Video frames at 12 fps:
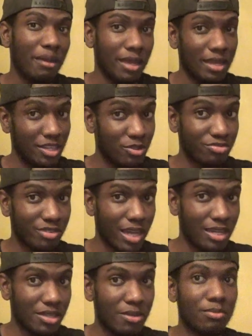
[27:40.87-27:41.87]
and you
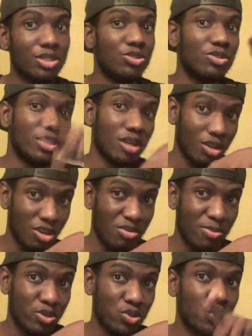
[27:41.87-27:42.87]
flag them but you see another
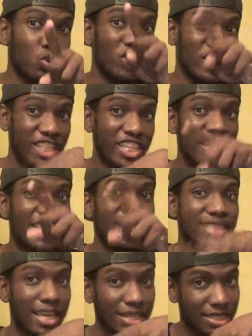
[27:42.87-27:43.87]
person who did the
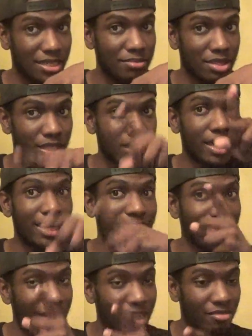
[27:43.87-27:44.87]
exact same thing and they
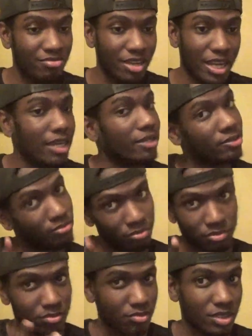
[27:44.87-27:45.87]
ain't flag flagged
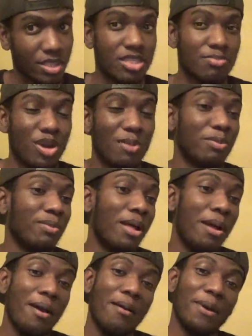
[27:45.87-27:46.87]
that's a problem
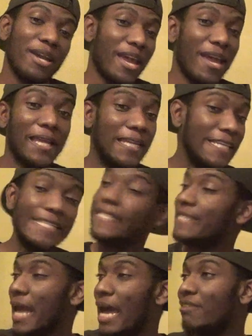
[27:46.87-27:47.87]
but hey this
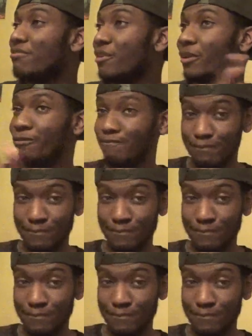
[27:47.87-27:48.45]
cipher